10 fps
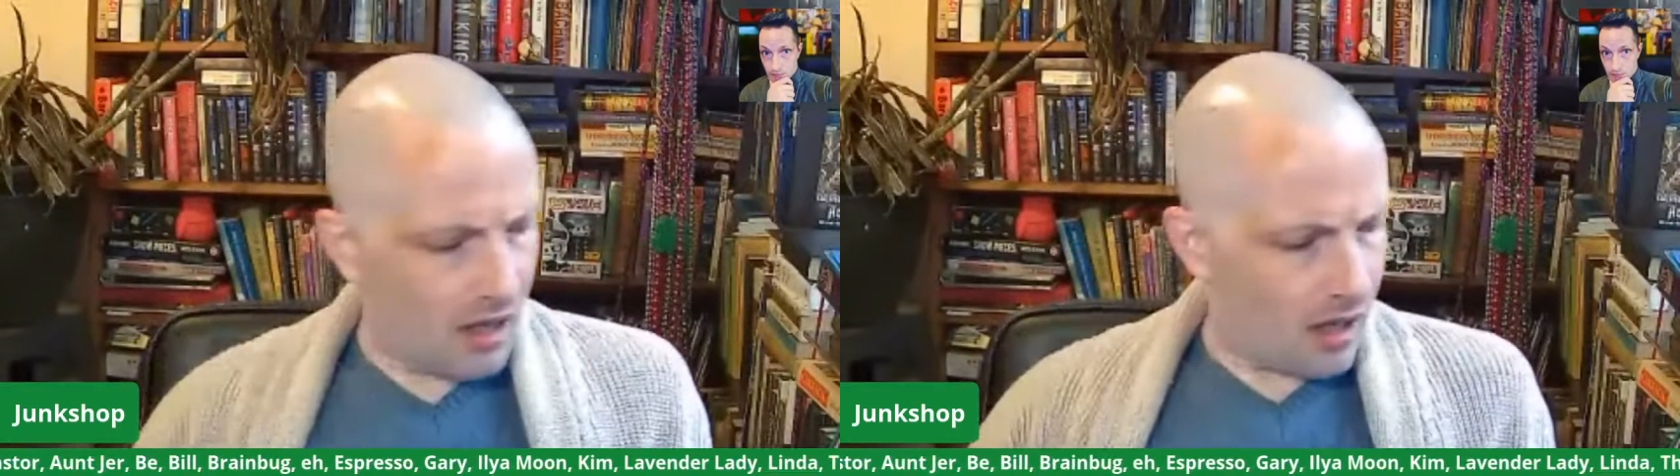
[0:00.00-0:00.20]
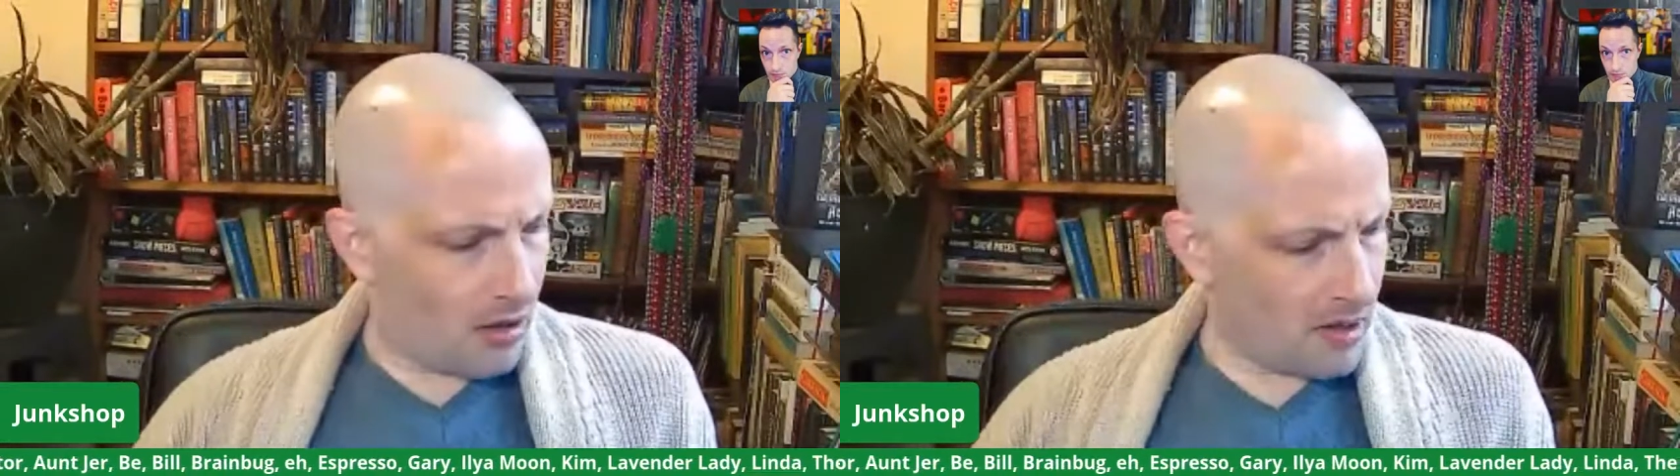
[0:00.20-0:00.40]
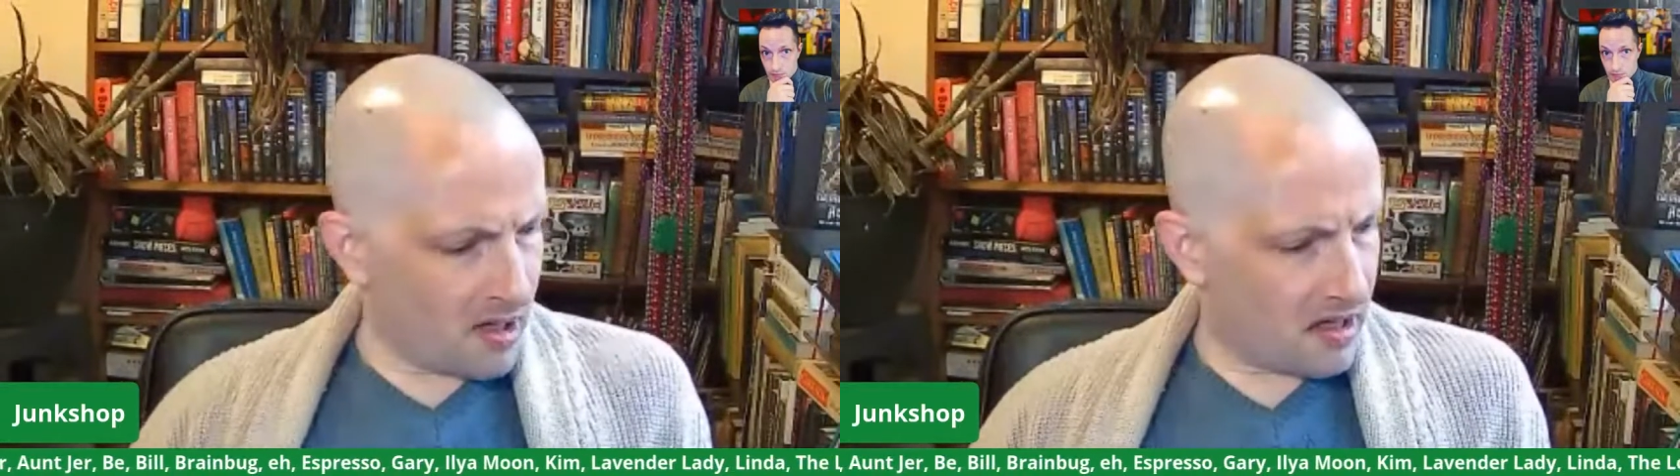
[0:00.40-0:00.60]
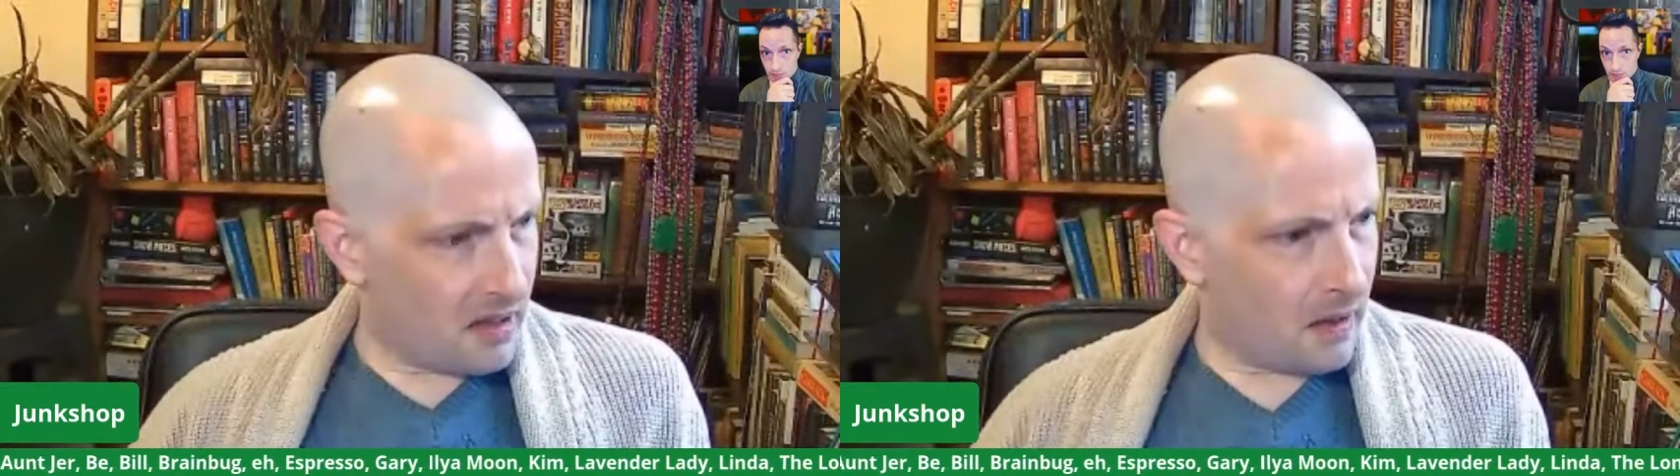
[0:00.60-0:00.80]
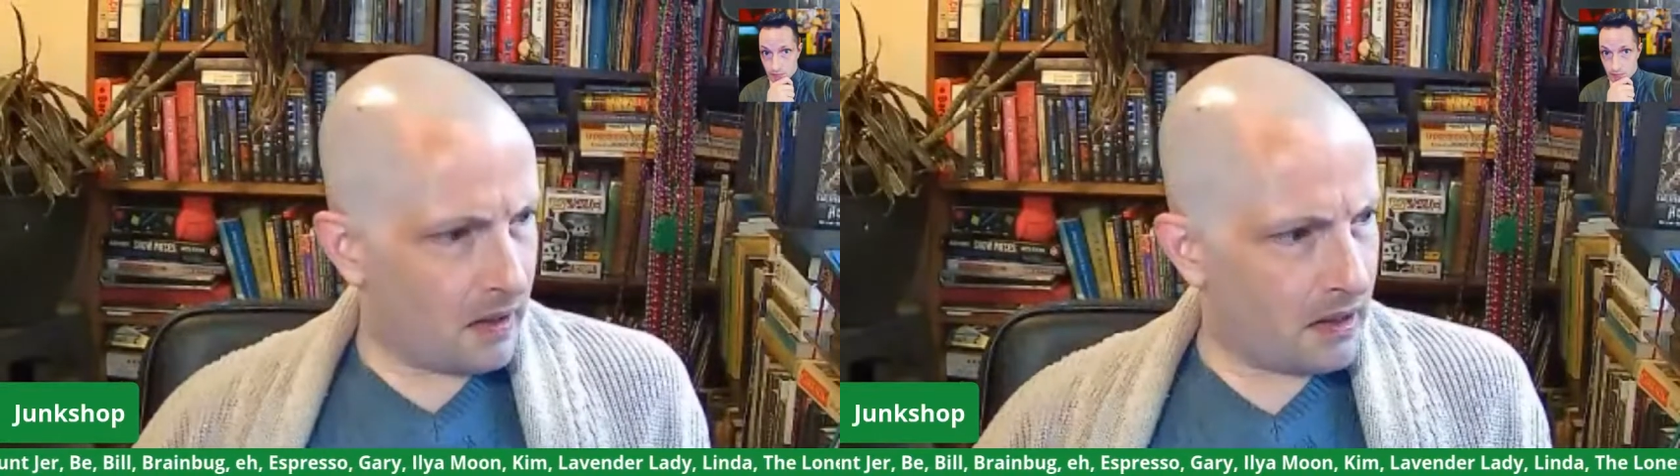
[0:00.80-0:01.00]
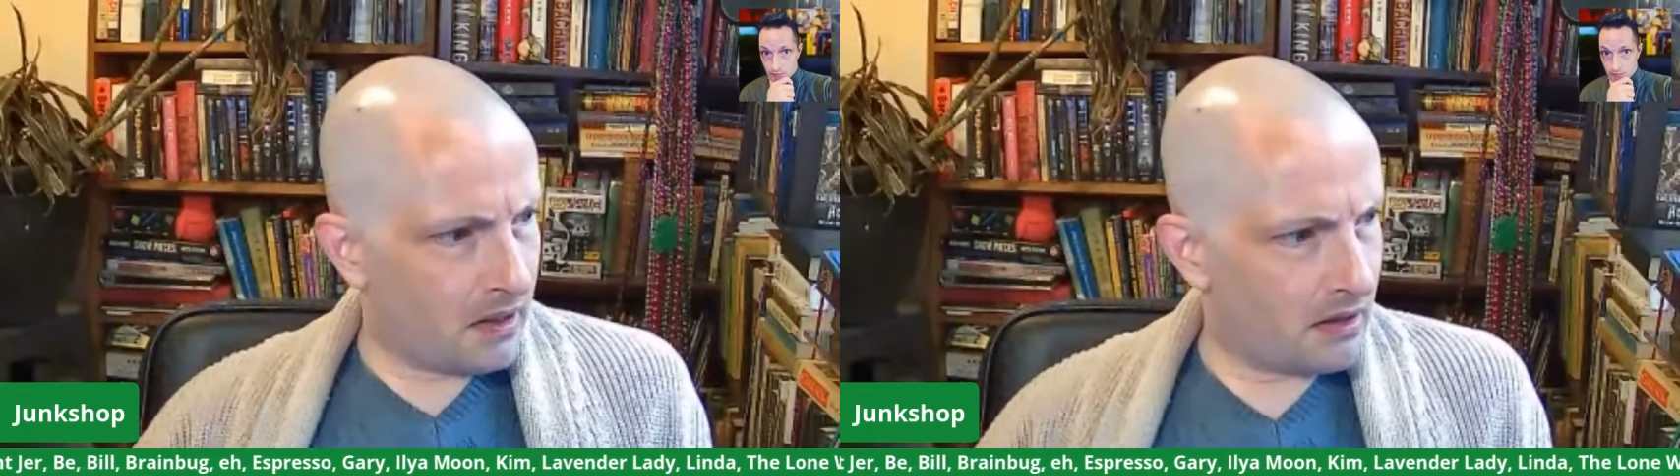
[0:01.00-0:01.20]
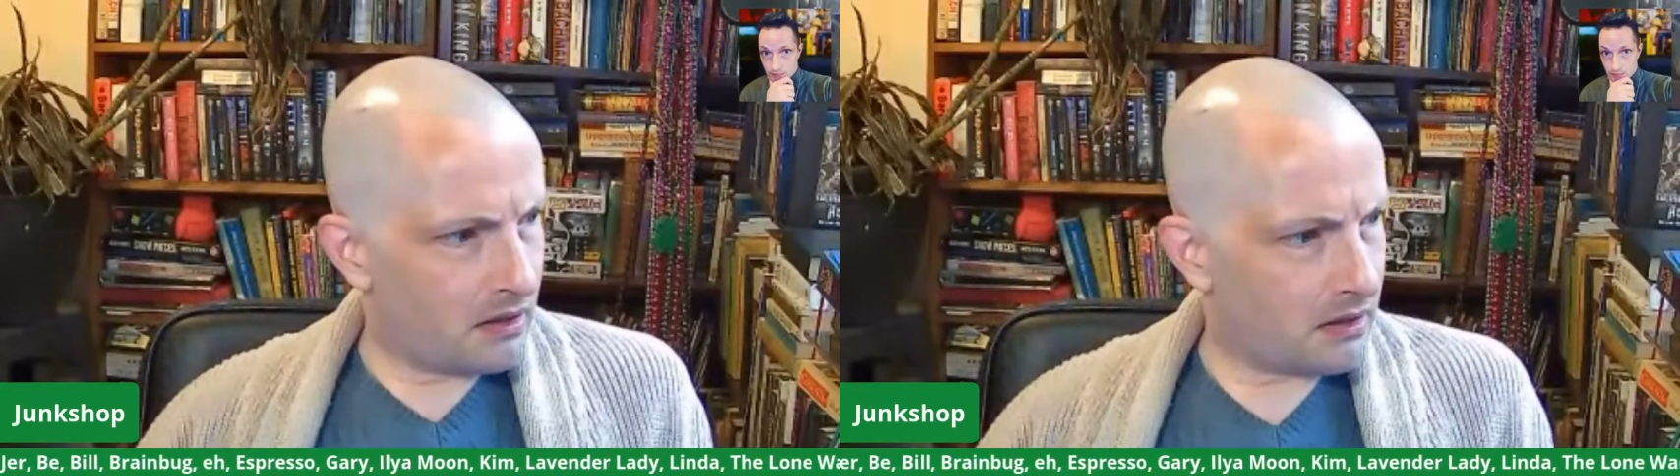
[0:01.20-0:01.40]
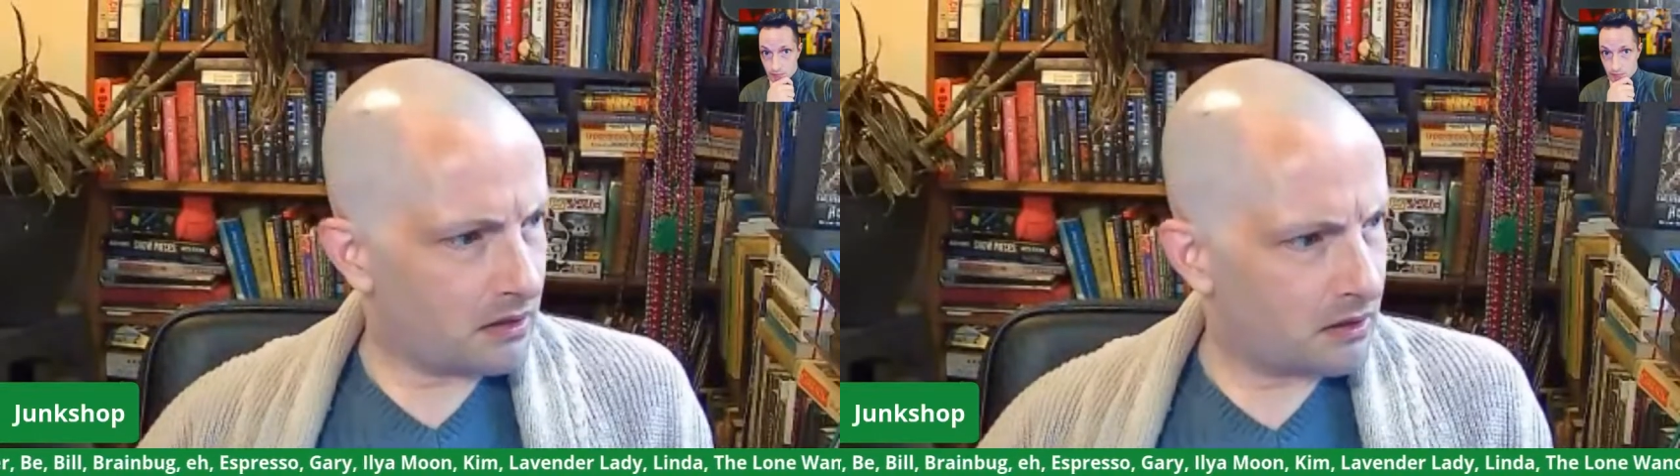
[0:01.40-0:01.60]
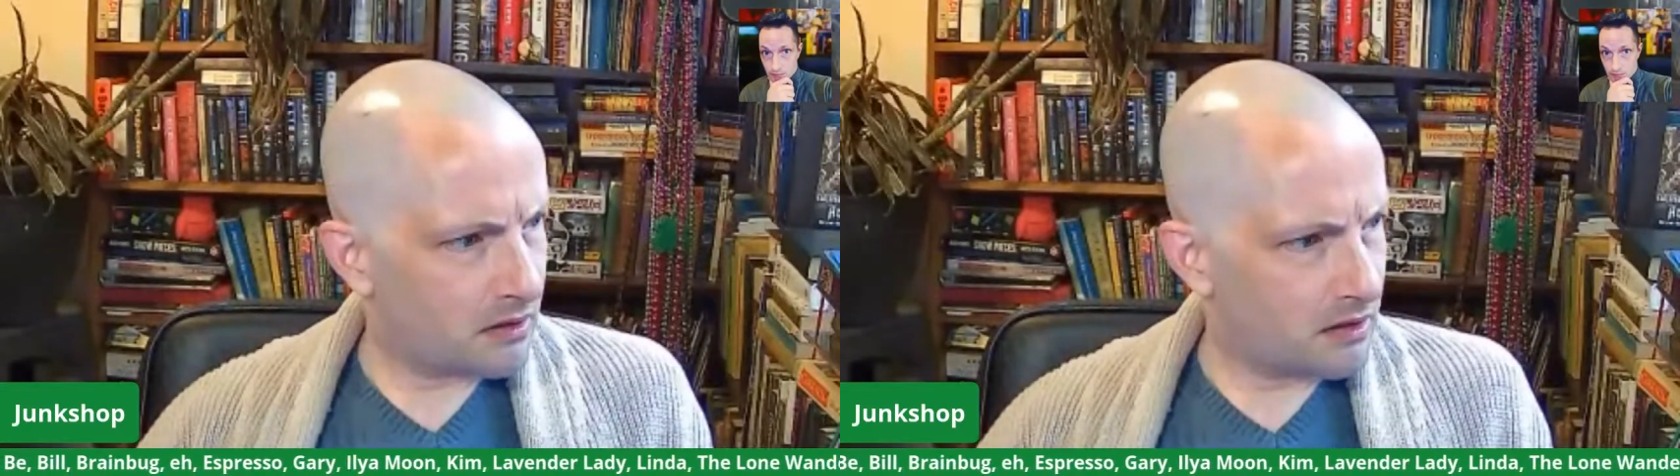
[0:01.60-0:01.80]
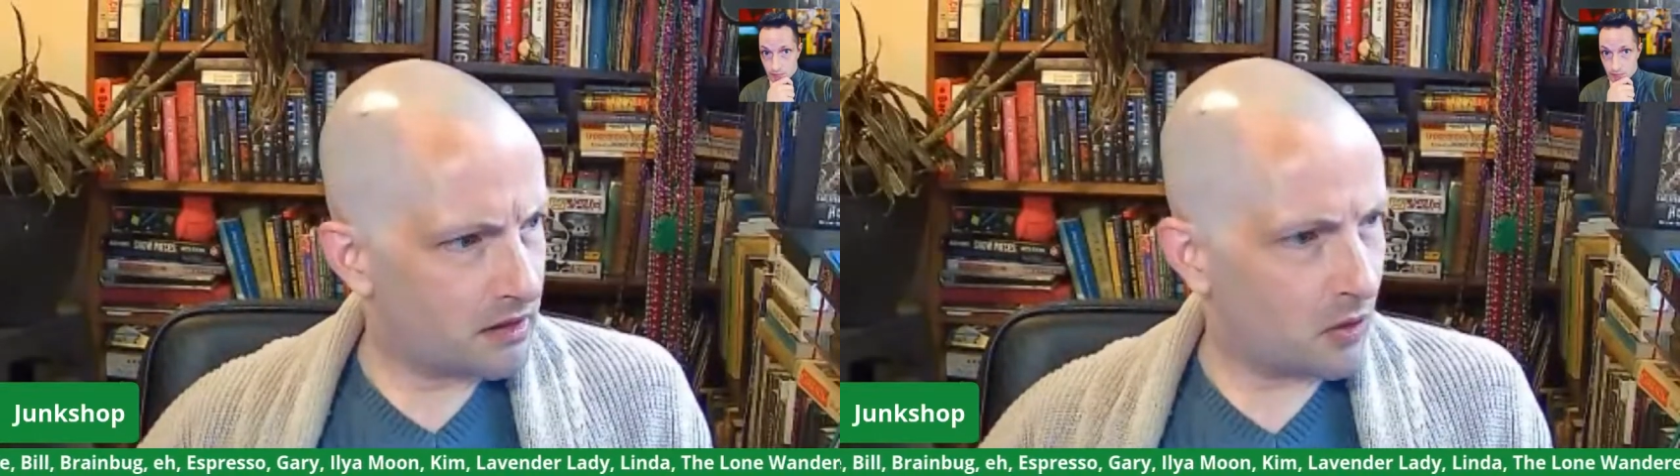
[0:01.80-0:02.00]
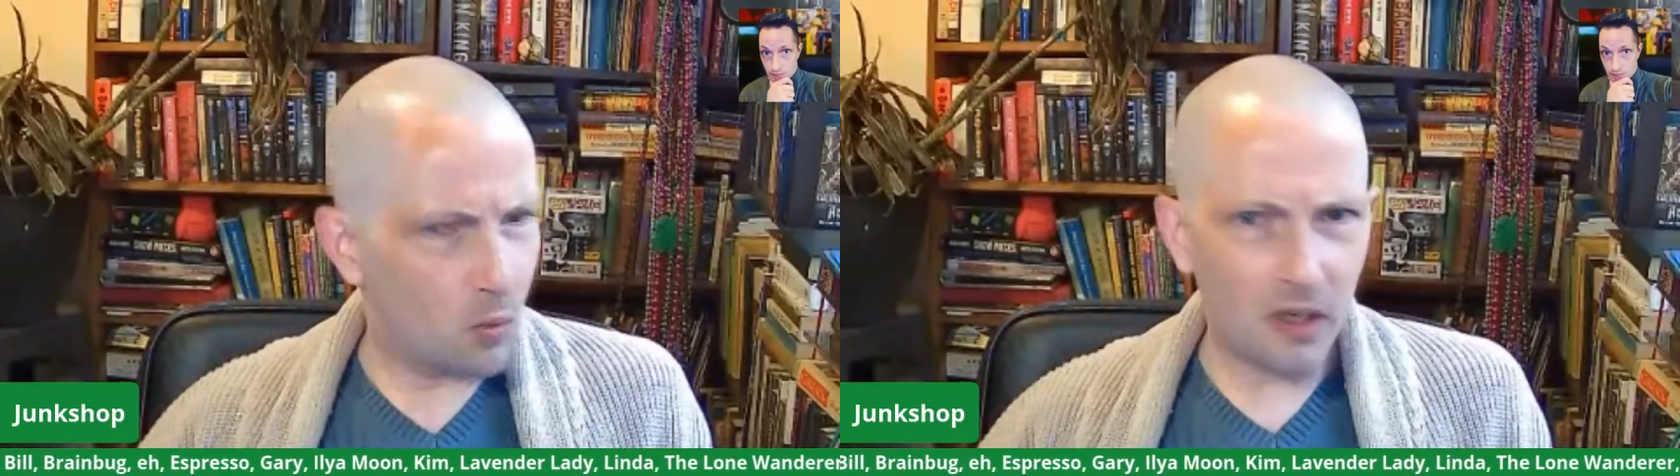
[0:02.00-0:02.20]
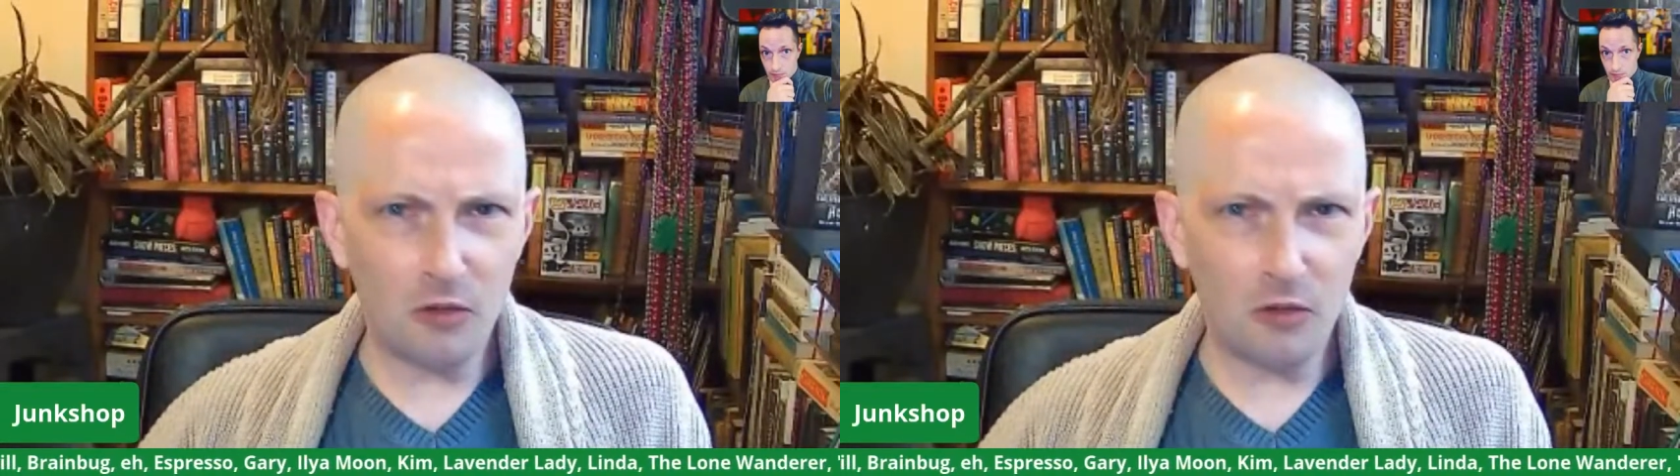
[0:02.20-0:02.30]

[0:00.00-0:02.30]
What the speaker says: Okay. So what